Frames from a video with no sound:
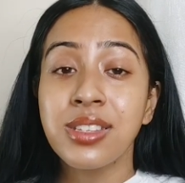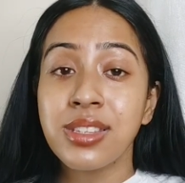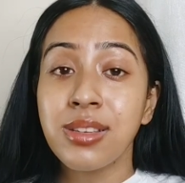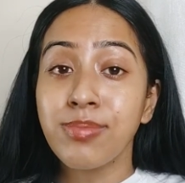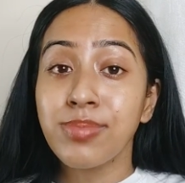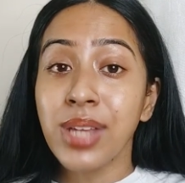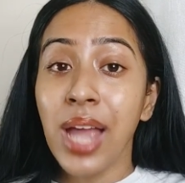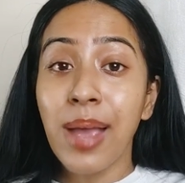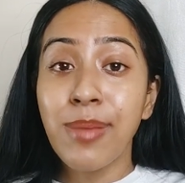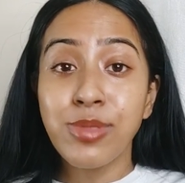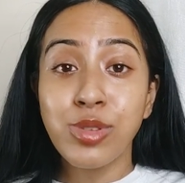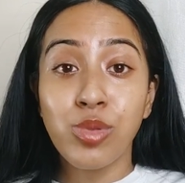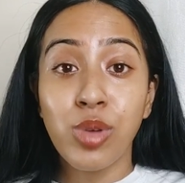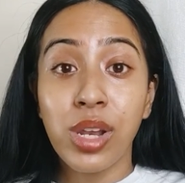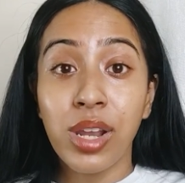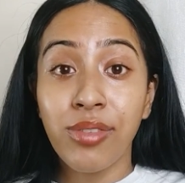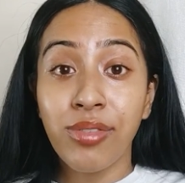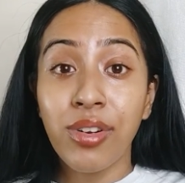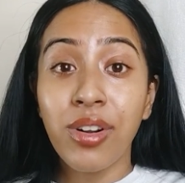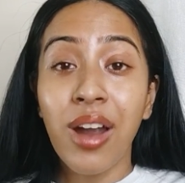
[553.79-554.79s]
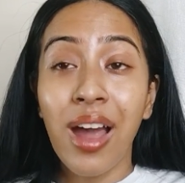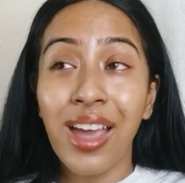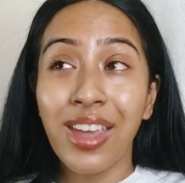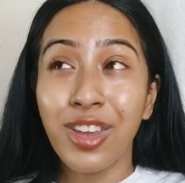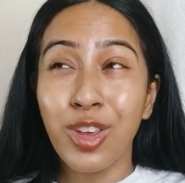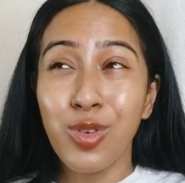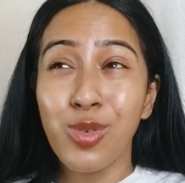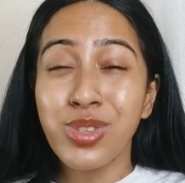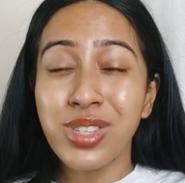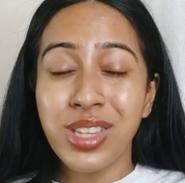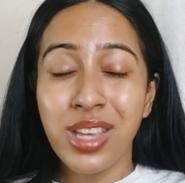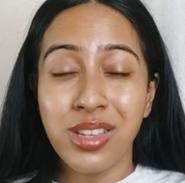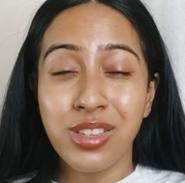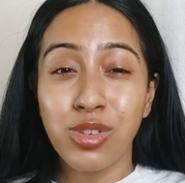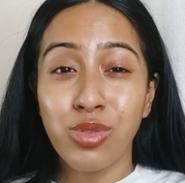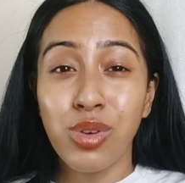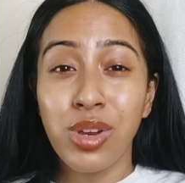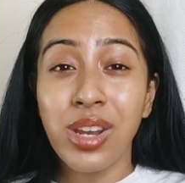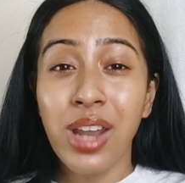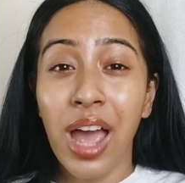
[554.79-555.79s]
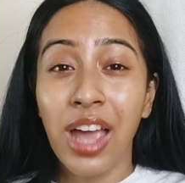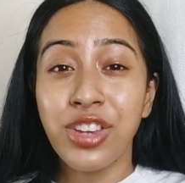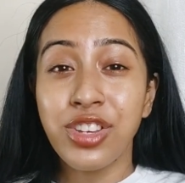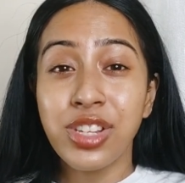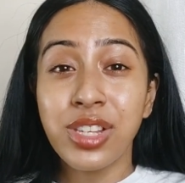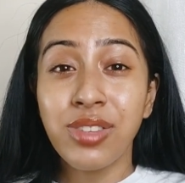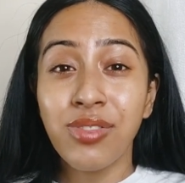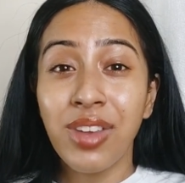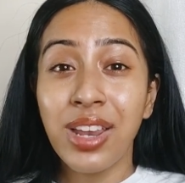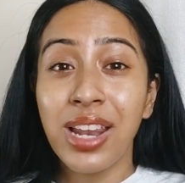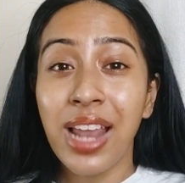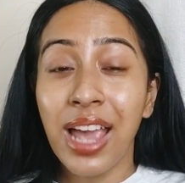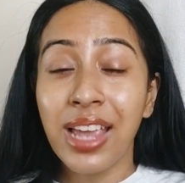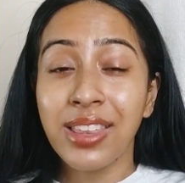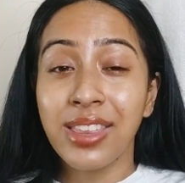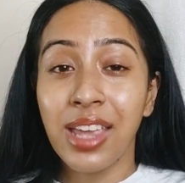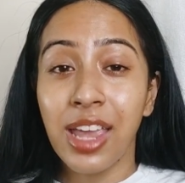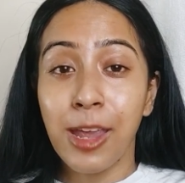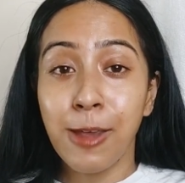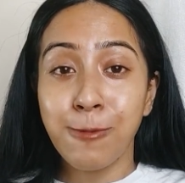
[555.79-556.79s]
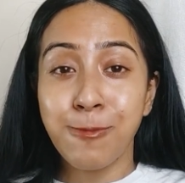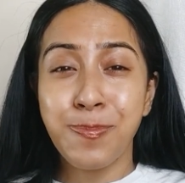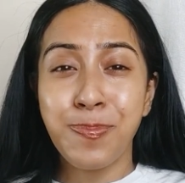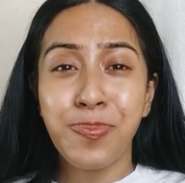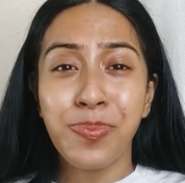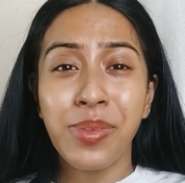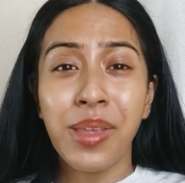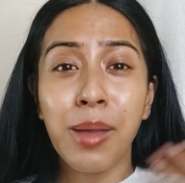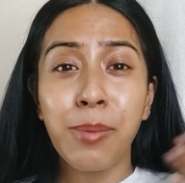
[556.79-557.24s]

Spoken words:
Sometimes whenever I use sunscreen, I just feel like they